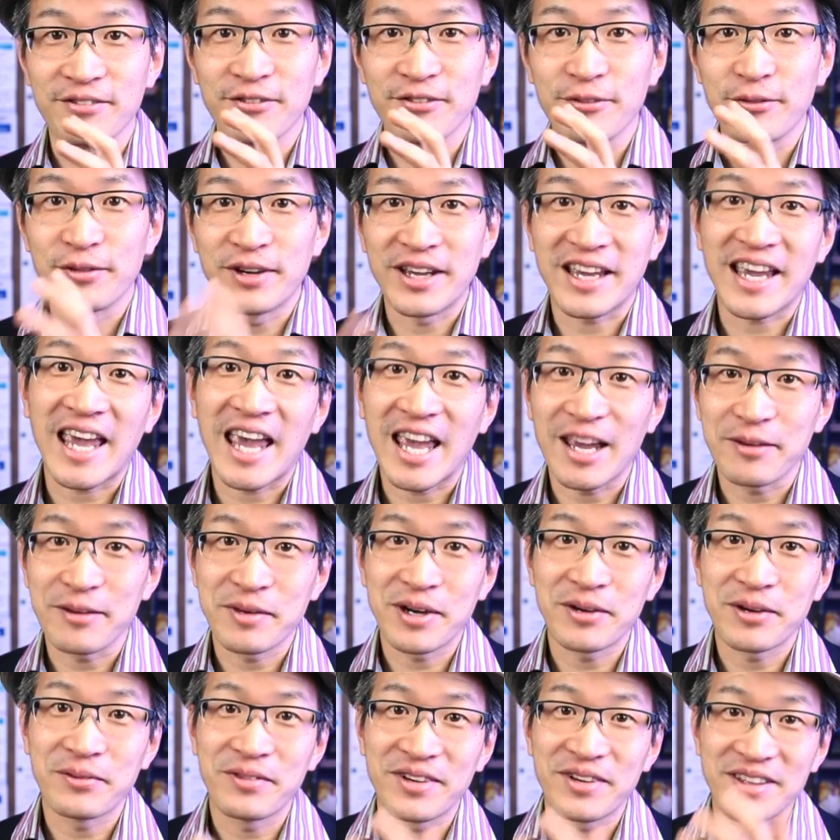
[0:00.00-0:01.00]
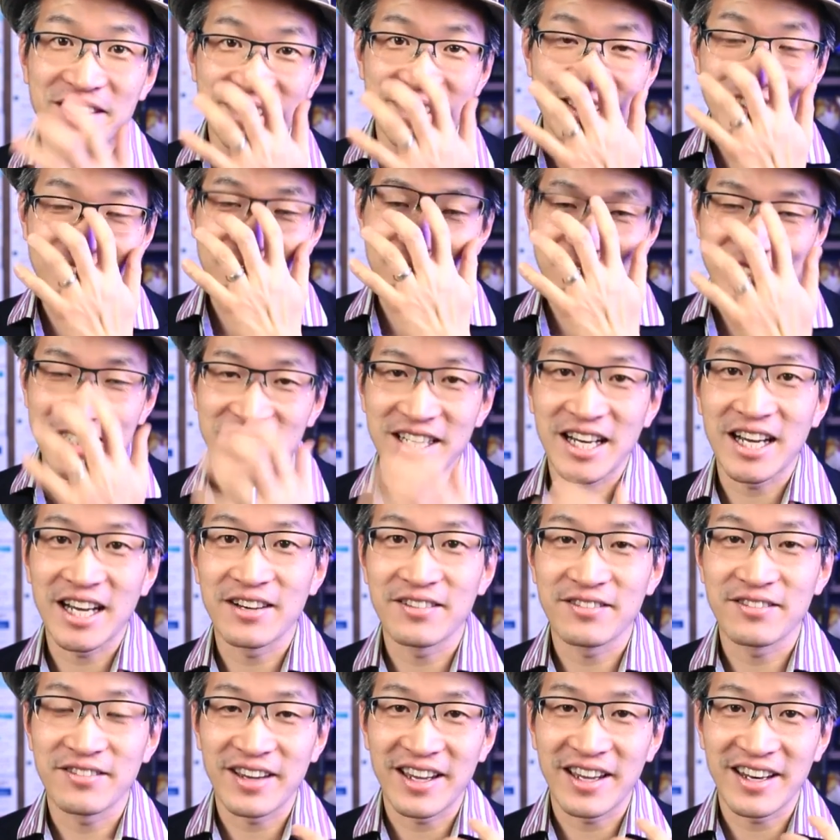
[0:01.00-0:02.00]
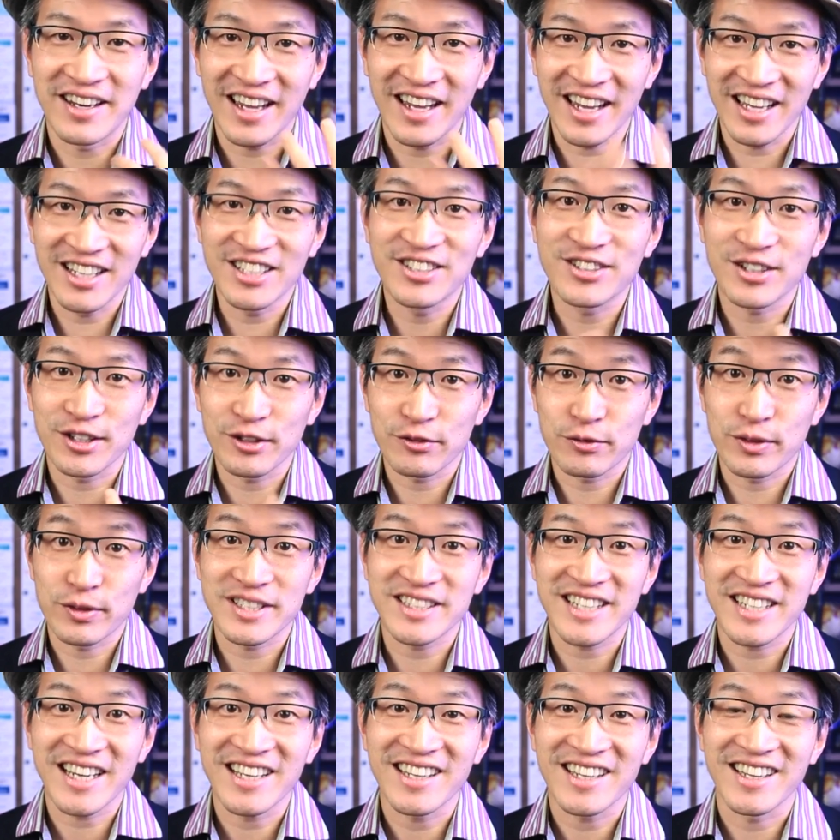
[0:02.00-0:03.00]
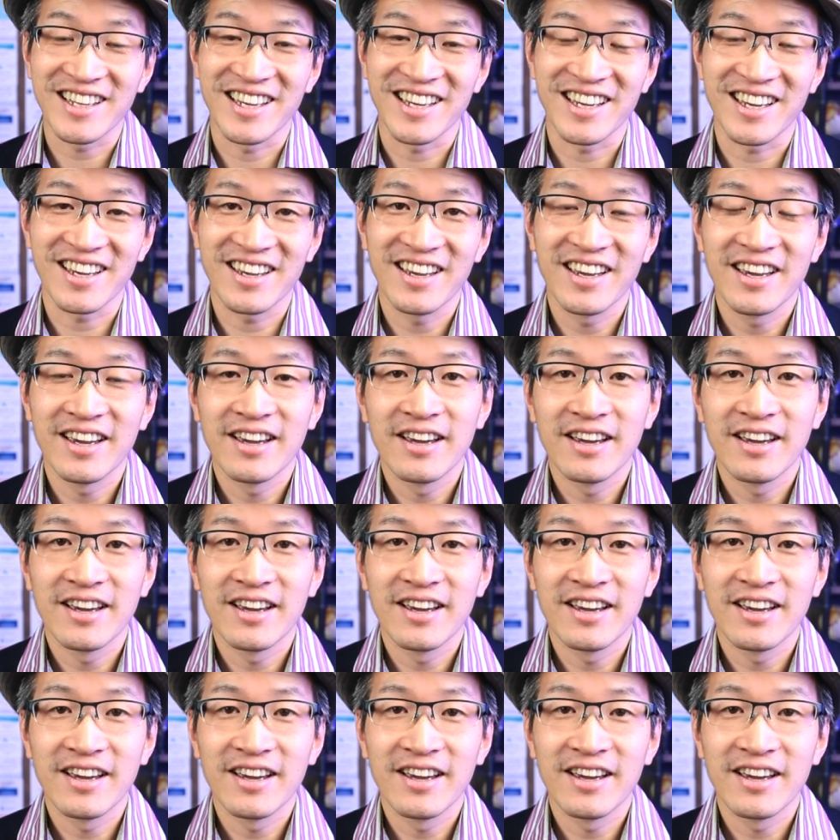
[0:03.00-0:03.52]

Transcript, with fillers: we came up with this notion of an angel of recycling,